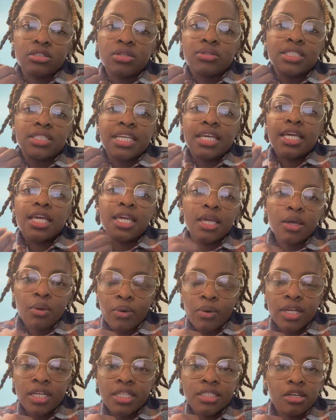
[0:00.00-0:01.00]
So to eat
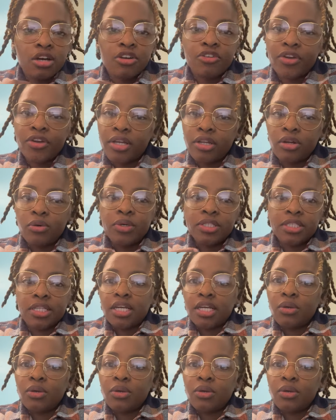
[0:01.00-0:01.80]
when he's hungry, he don't want that.